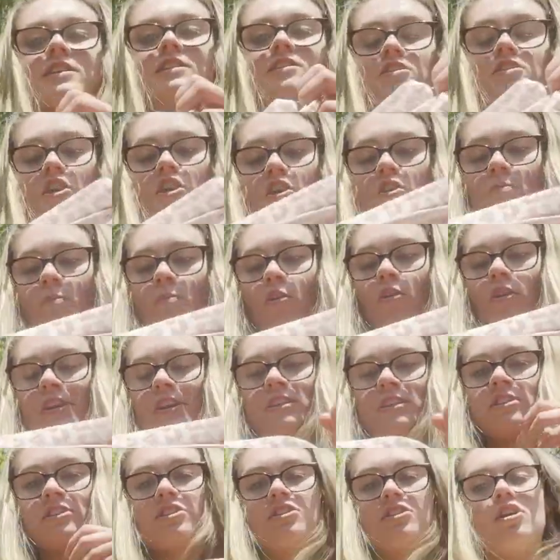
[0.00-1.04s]
Oh Polly
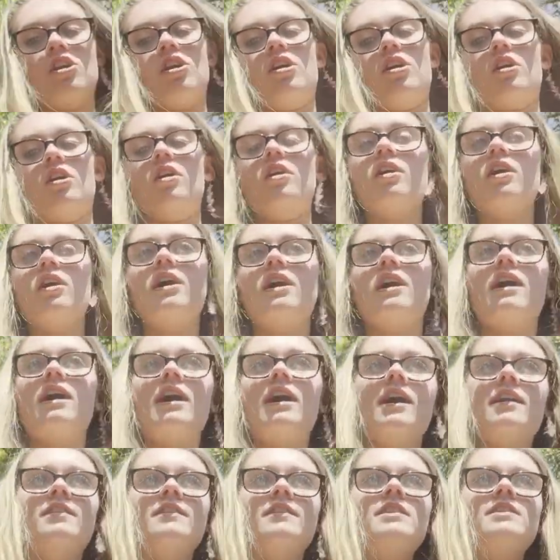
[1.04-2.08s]
skirt, and
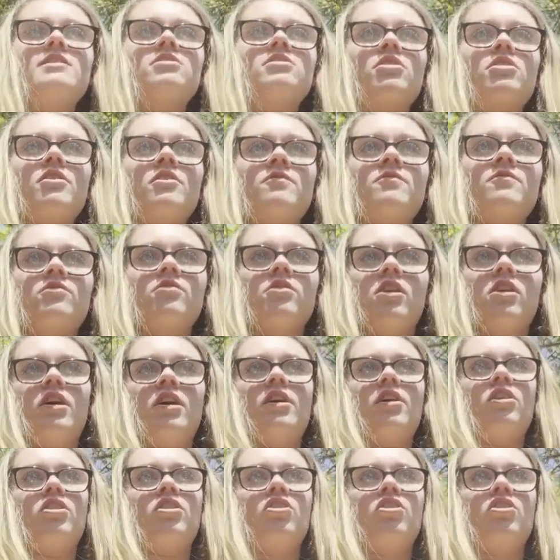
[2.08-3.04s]
these are going for like